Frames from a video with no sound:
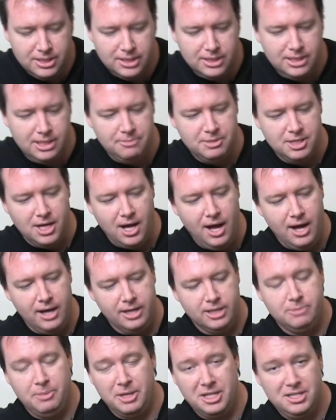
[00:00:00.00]
just seems odd,
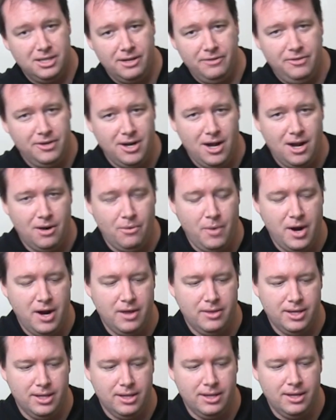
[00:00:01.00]
especially if you're not
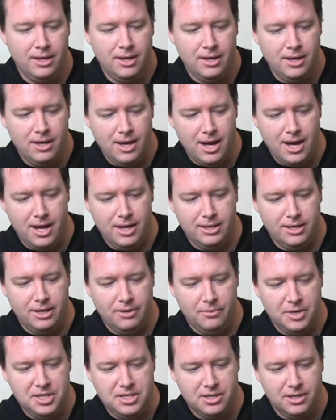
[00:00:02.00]
aware that the
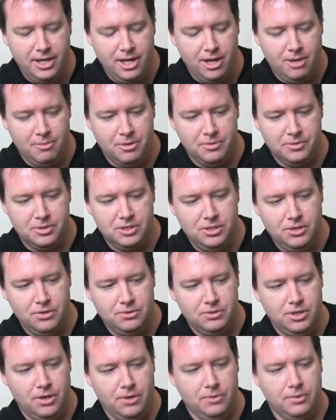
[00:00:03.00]
original helmet was
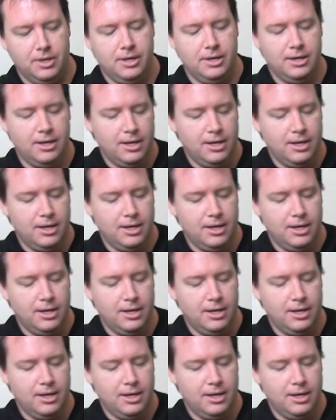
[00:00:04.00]
two-toned.